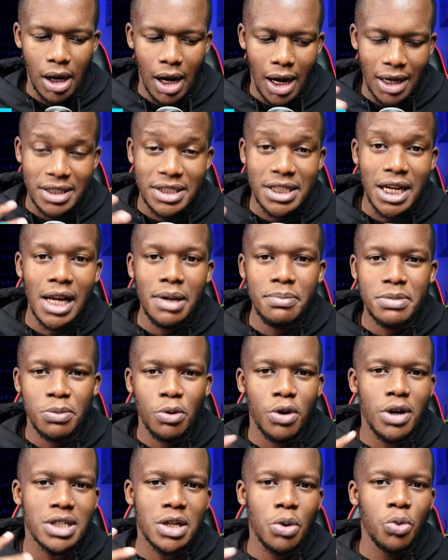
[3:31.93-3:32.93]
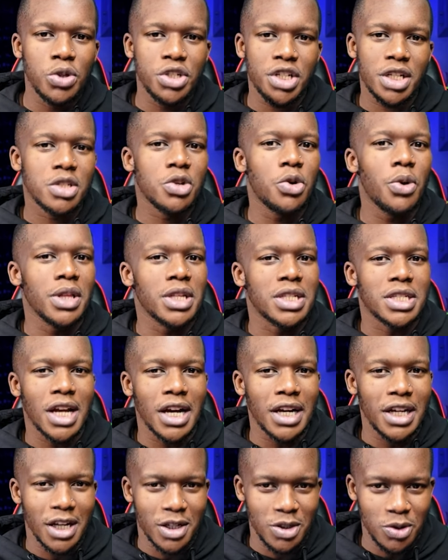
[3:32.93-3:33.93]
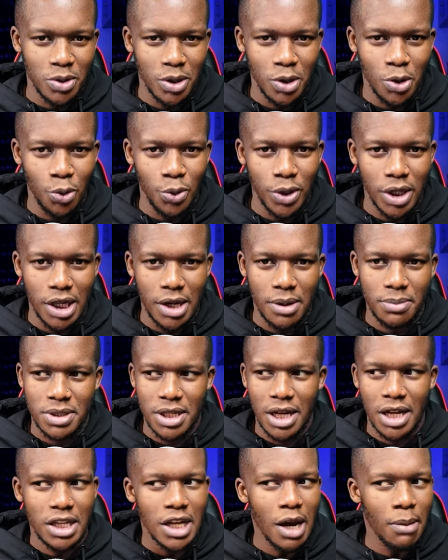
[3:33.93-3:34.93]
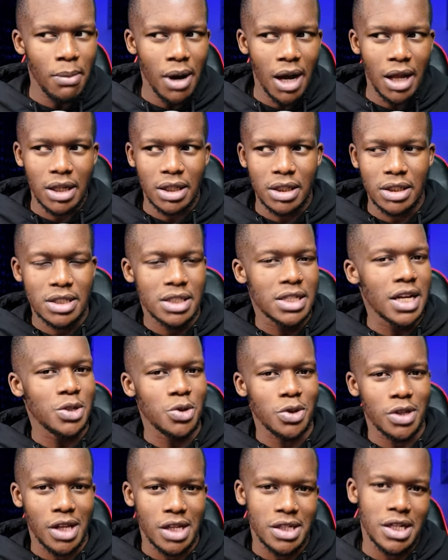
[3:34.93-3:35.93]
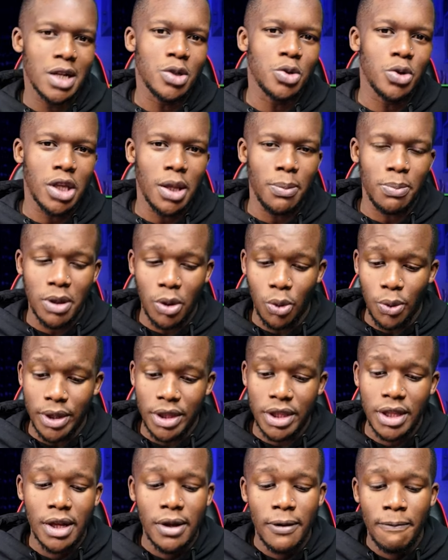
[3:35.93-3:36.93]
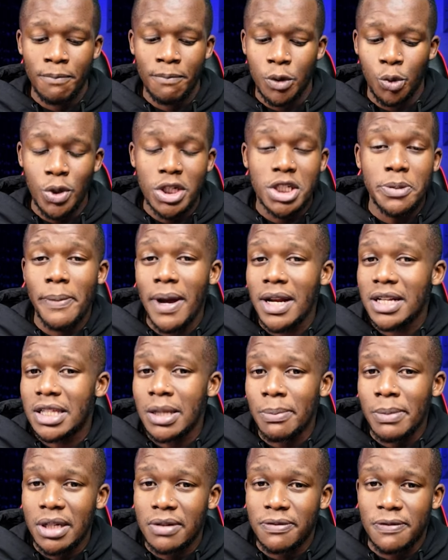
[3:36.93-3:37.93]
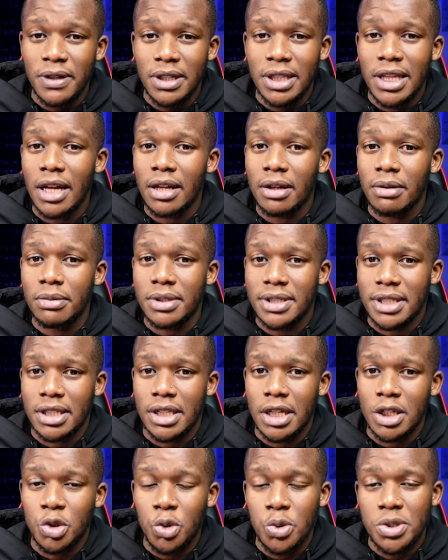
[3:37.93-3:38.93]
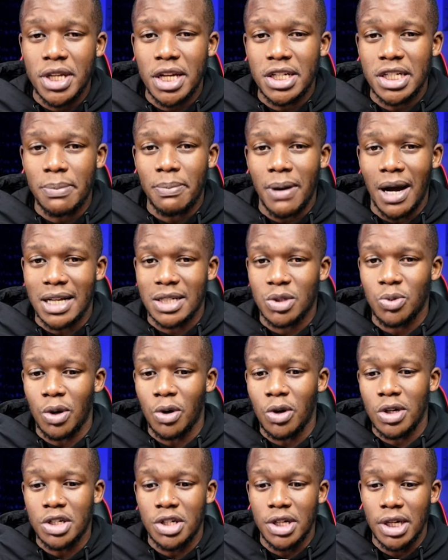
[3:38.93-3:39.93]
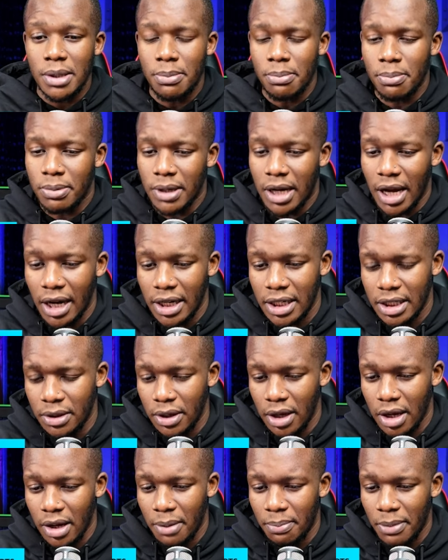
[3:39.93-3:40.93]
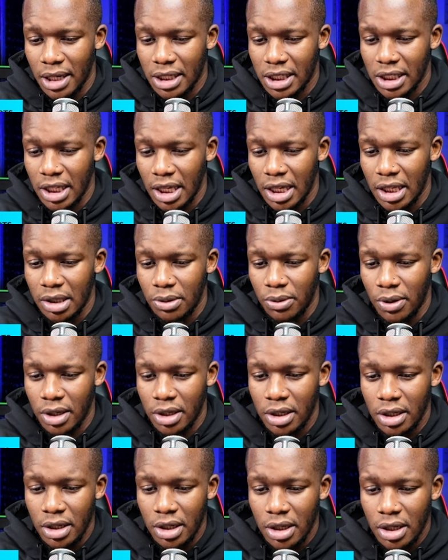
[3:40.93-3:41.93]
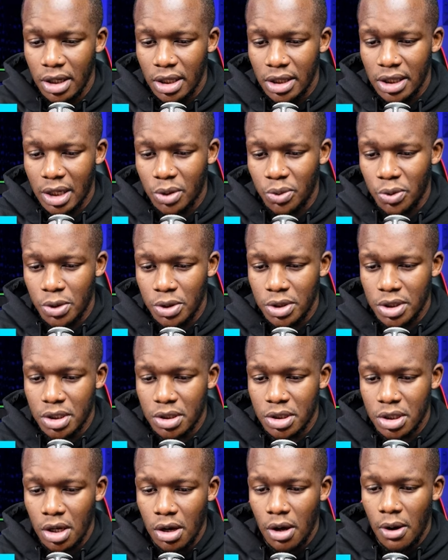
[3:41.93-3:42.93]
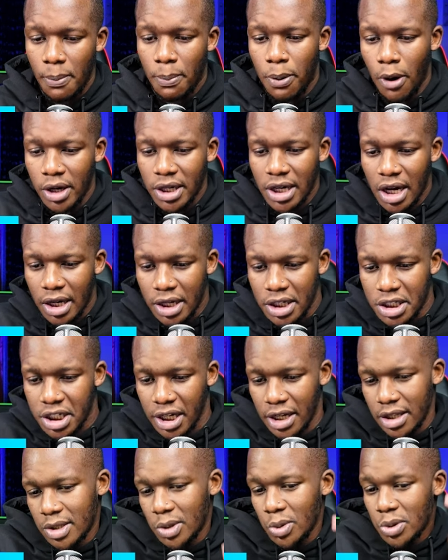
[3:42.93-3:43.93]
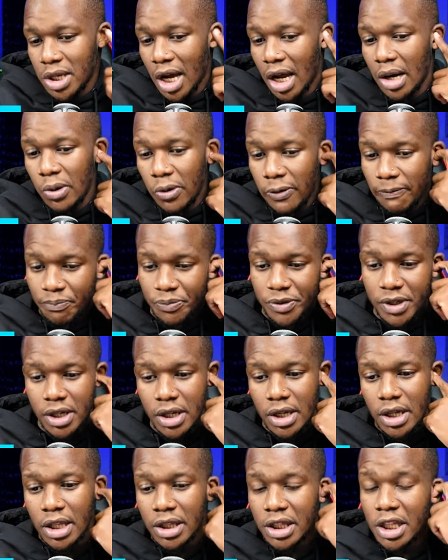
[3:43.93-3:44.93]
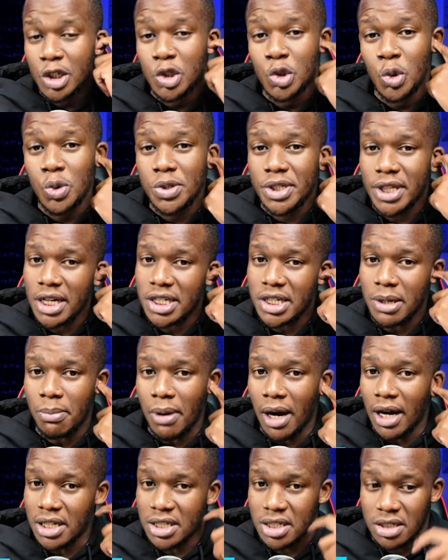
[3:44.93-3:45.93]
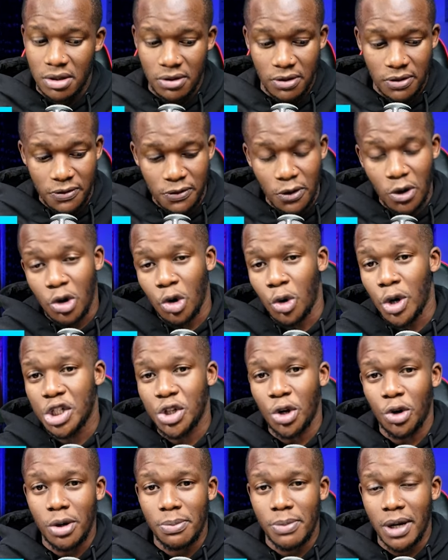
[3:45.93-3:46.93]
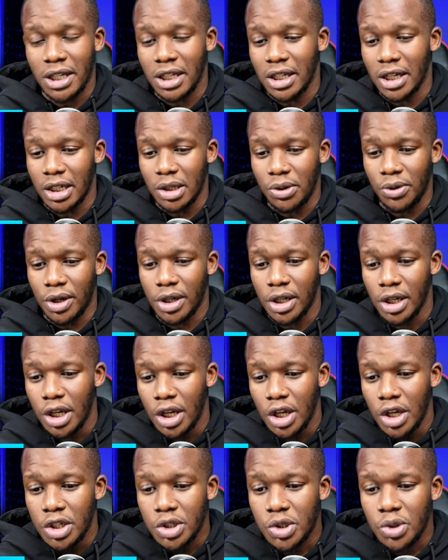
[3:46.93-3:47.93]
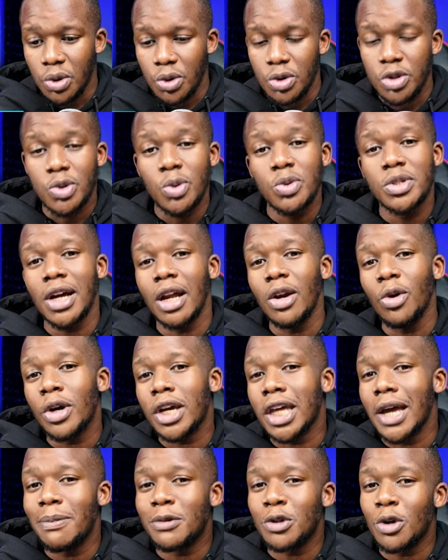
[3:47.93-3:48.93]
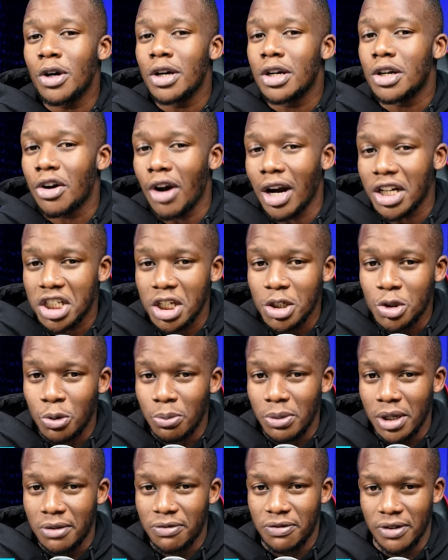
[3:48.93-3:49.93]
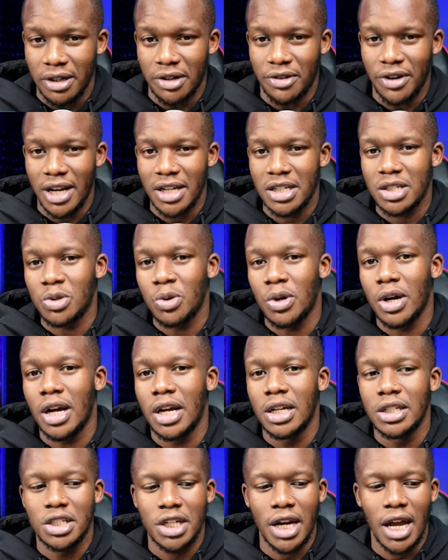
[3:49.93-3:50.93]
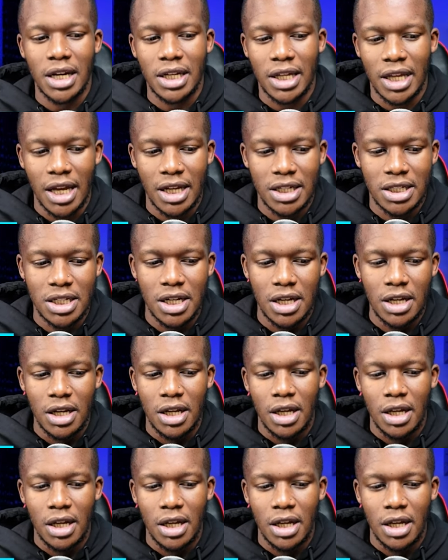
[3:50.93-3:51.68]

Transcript: At times, Morata would just go and stand next to Nico Williams, and Yamal stays on the other side to keep the width. Which meant the midfield, the two centre-backs were not really marking anyone. That was Pognaric and Sutalo. The two centre-backs for Croatia were not marking anyone. So Sutalo kept on rushing to midfield, right? To try and get